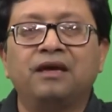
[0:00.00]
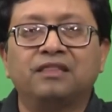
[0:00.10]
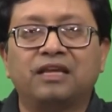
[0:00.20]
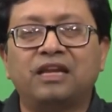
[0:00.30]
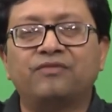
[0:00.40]

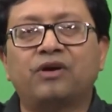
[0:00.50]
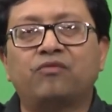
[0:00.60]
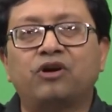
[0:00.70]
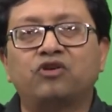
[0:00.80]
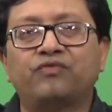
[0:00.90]
Then if I
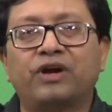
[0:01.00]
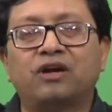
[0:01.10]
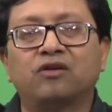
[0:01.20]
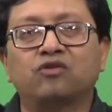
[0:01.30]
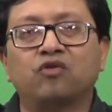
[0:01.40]
want to
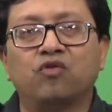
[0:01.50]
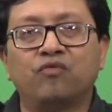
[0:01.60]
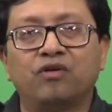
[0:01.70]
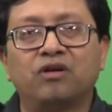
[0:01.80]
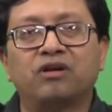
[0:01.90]
find out the
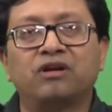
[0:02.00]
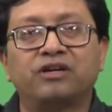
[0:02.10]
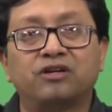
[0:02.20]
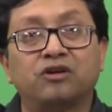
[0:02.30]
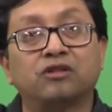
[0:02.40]
overall
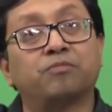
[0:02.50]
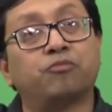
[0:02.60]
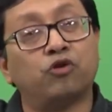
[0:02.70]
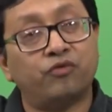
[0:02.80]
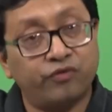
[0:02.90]
return of the
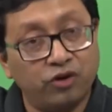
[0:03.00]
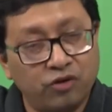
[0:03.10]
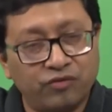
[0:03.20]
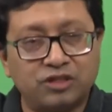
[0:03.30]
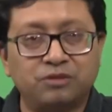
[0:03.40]

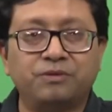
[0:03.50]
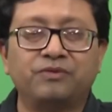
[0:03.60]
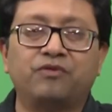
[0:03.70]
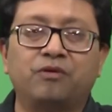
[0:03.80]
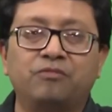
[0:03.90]
portfolio which is
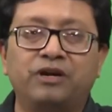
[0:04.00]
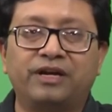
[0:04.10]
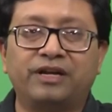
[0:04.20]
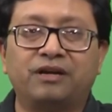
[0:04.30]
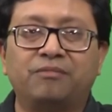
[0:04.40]
being
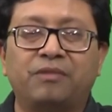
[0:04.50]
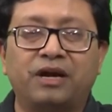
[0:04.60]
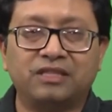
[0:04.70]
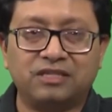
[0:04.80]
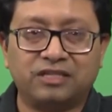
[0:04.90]
formulated
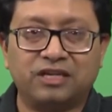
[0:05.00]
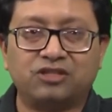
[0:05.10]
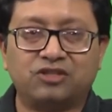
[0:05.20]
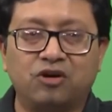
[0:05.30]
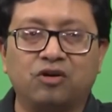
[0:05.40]
by this
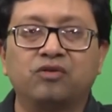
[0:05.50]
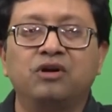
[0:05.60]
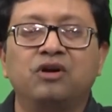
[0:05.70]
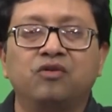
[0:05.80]
ten stock